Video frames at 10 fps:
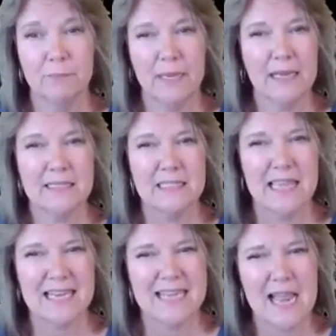Because
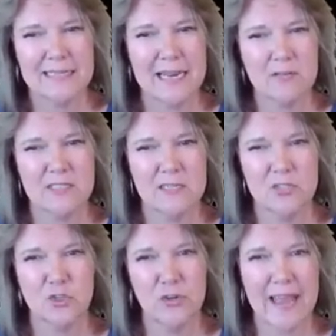that tack down
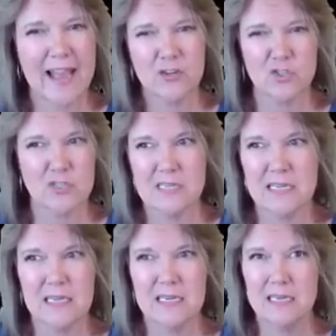stitch could
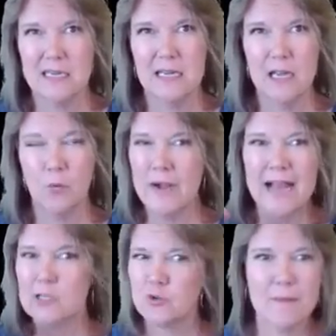actually, we're
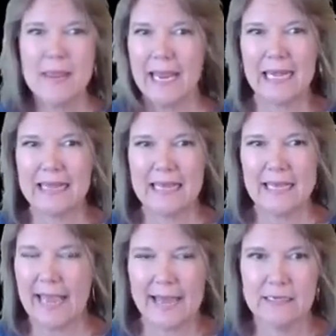not trimming
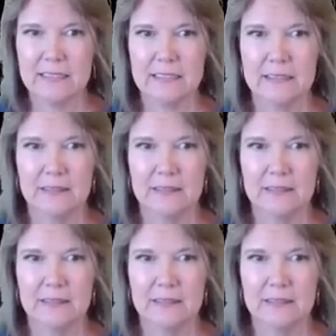anything yet.